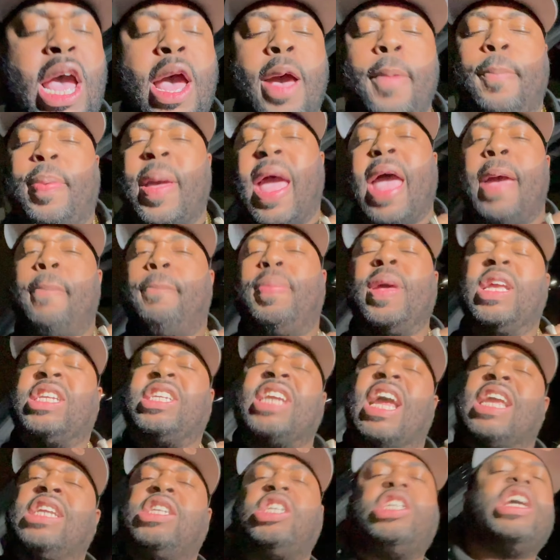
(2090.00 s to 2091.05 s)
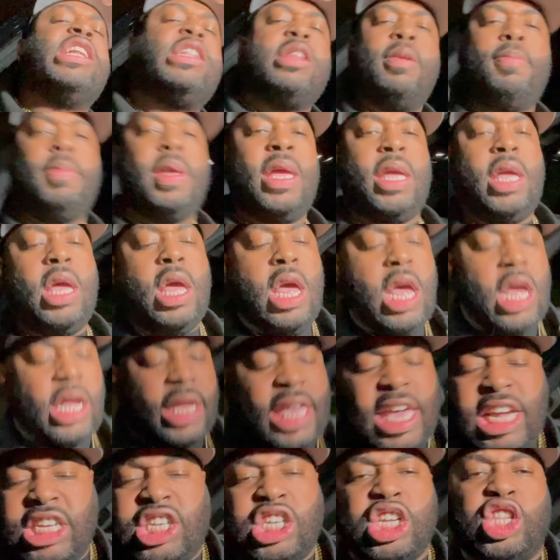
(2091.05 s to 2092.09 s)
Bad bitch ain't shit to me.
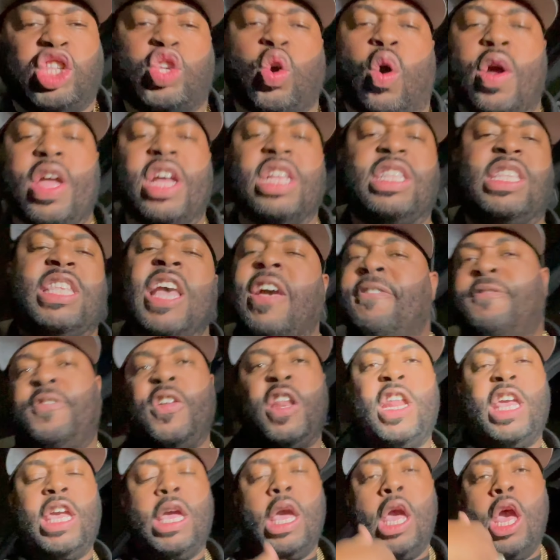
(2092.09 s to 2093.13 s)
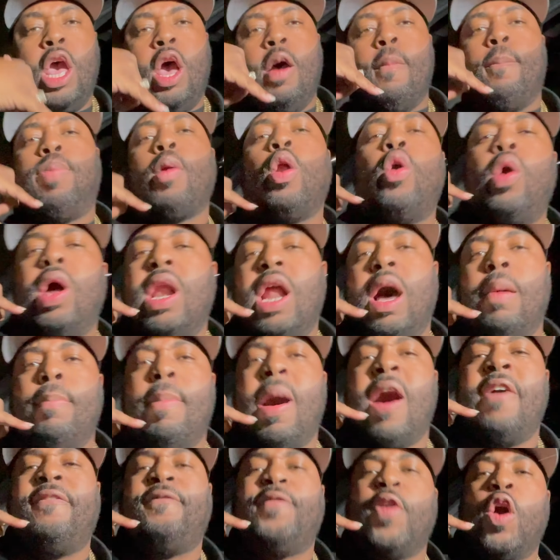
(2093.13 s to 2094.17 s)
Keisha Toya Tiffany blowing up
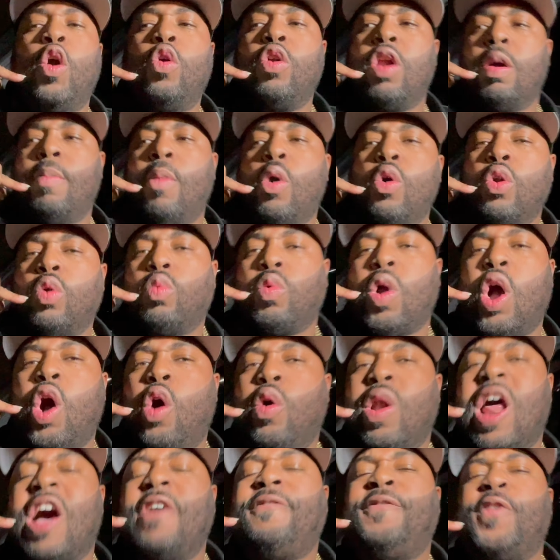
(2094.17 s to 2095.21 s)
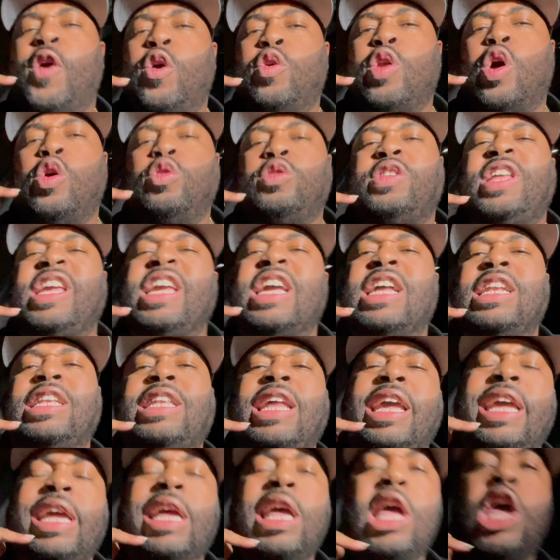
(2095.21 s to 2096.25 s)
my phone. I'm on the road. I phone on
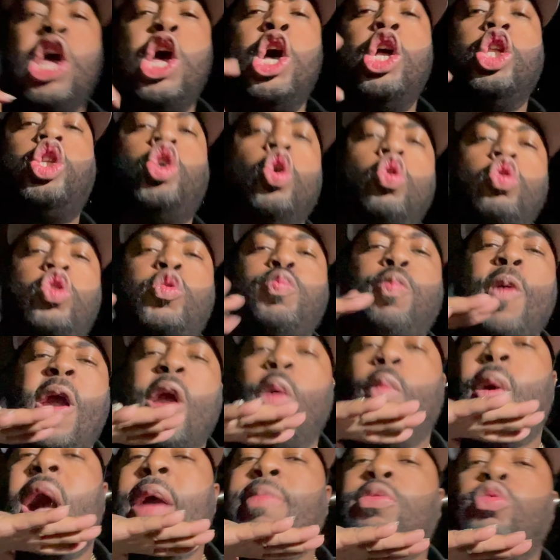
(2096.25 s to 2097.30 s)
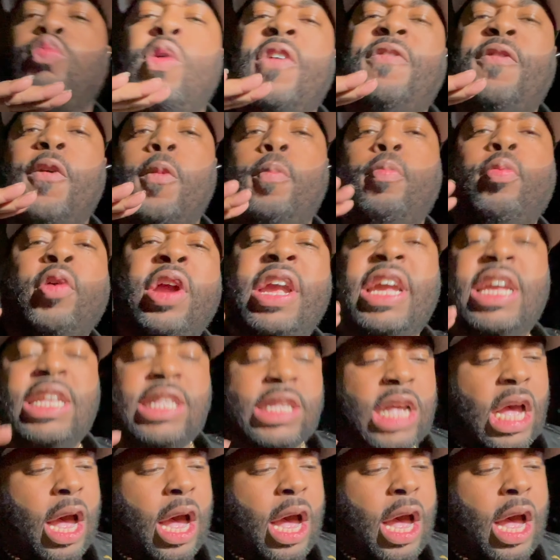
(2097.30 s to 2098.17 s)
D&D. Two spray wipes with a breeze.